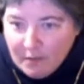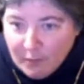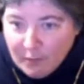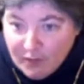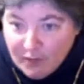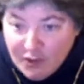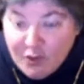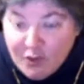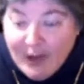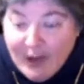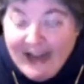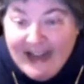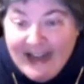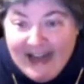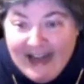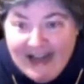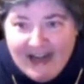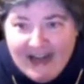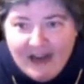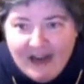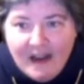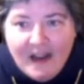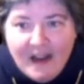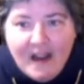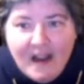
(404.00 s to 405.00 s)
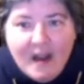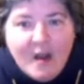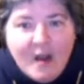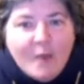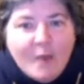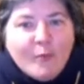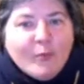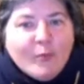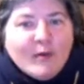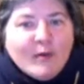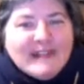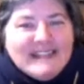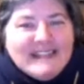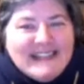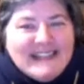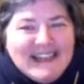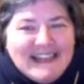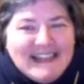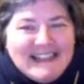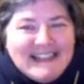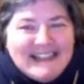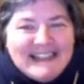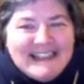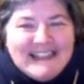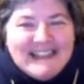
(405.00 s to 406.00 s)
training
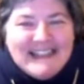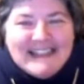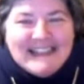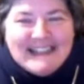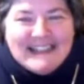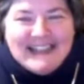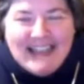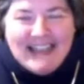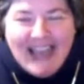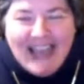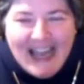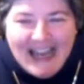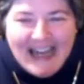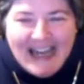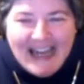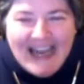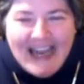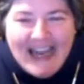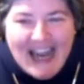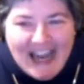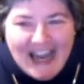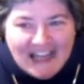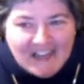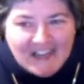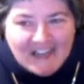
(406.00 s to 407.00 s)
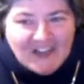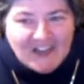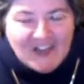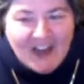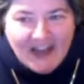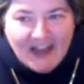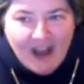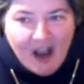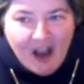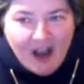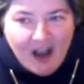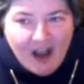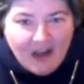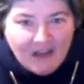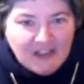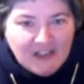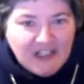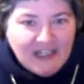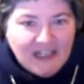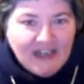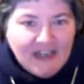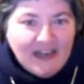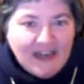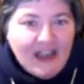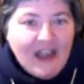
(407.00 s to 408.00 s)
presents this cutting-edge
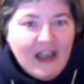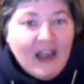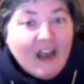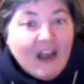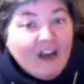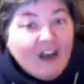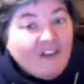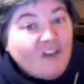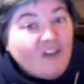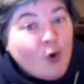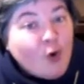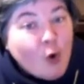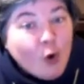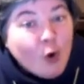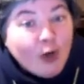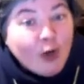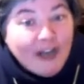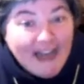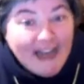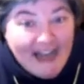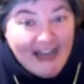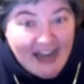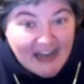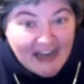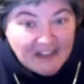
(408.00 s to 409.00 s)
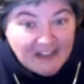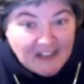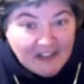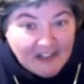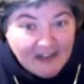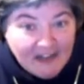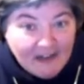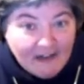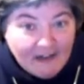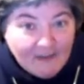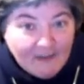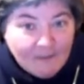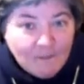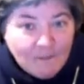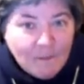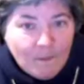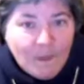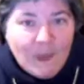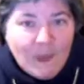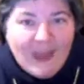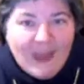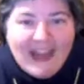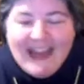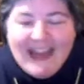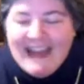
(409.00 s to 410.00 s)
psychology of core connection
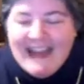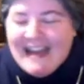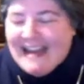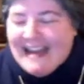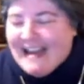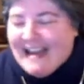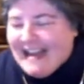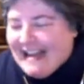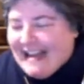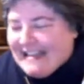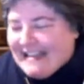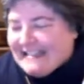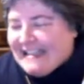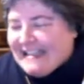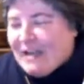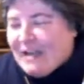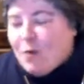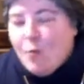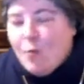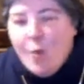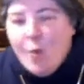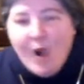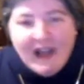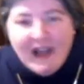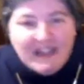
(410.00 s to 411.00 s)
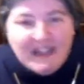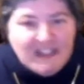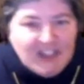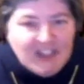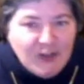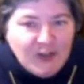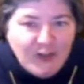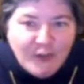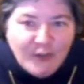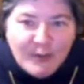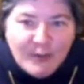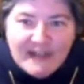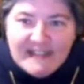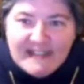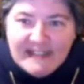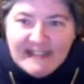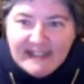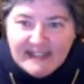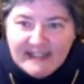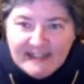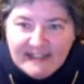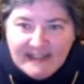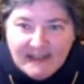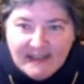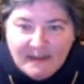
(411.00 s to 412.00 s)
in an easy 1, 2, 3
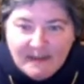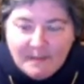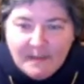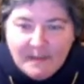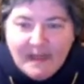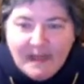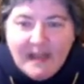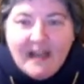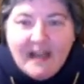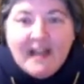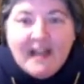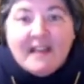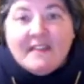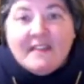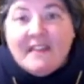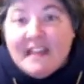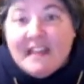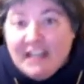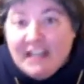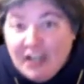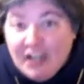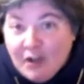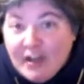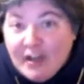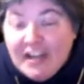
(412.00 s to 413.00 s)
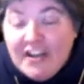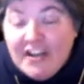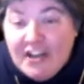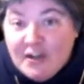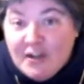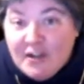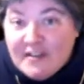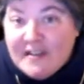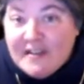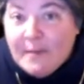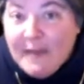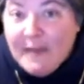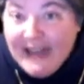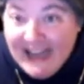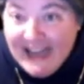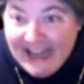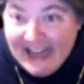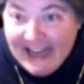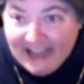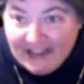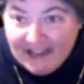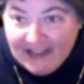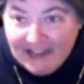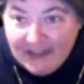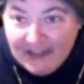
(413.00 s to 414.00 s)
system that you can use
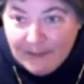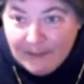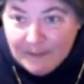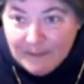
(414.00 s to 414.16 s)
immediately.